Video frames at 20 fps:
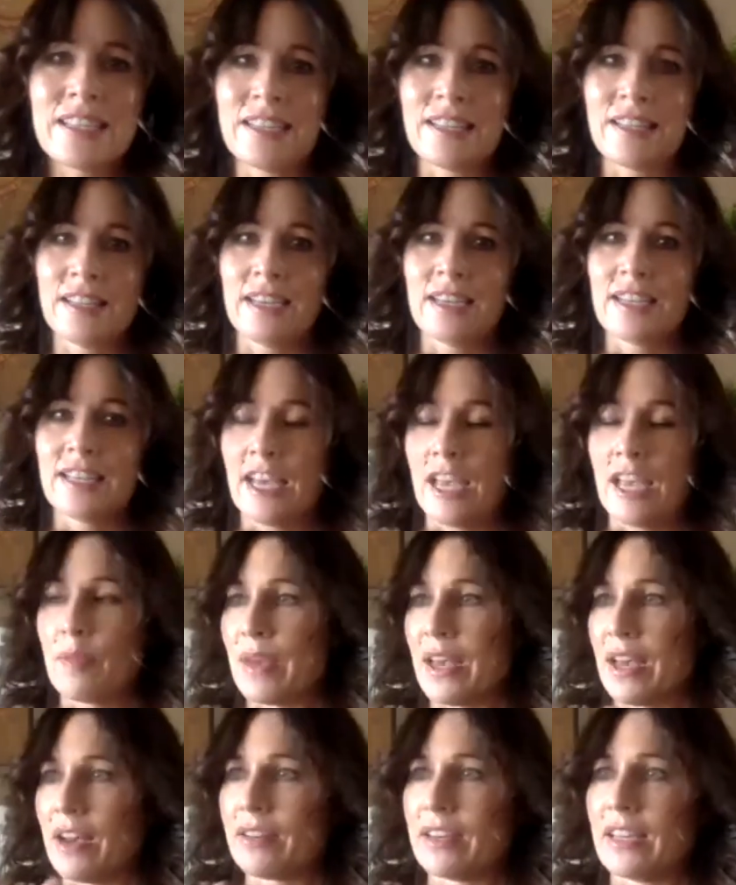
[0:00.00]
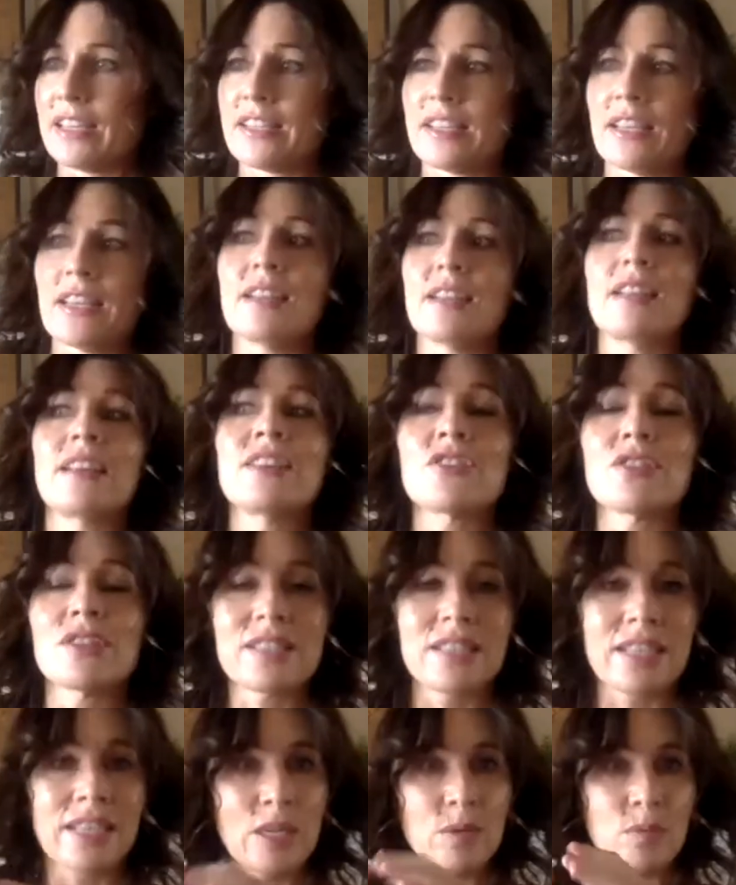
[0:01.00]
And then he came out, and he said,
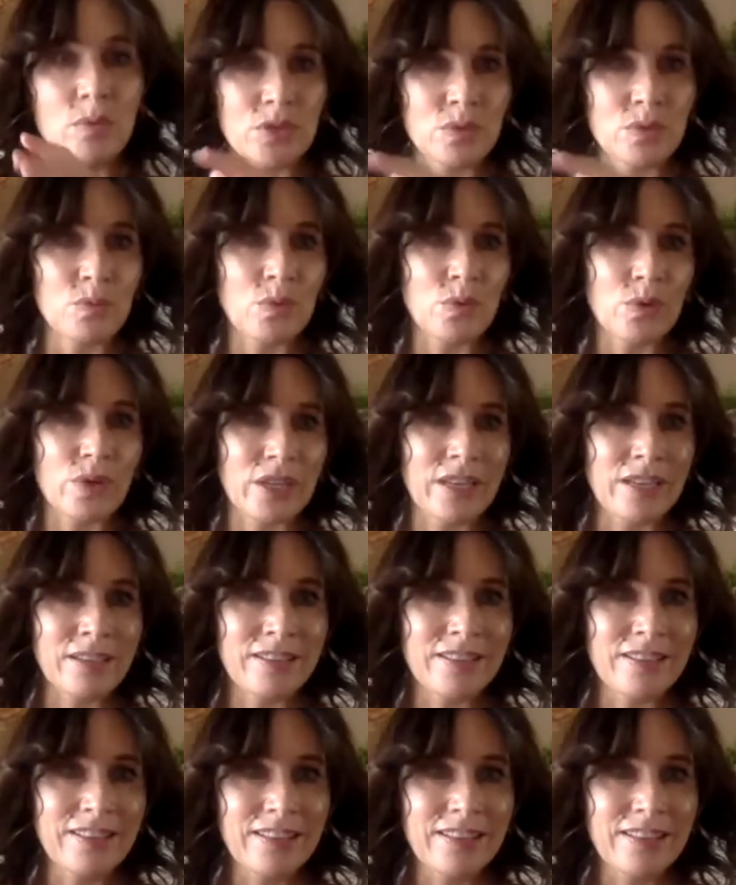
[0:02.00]
Interesting, he wasn't walking.